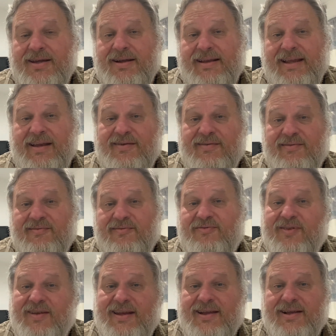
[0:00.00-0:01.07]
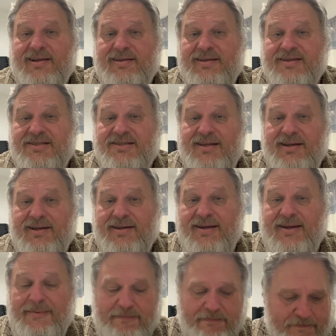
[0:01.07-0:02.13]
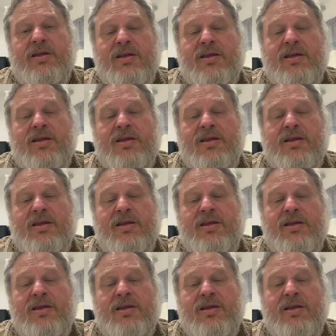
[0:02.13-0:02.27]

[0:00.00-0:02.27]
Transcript: Glenfiddich distillery.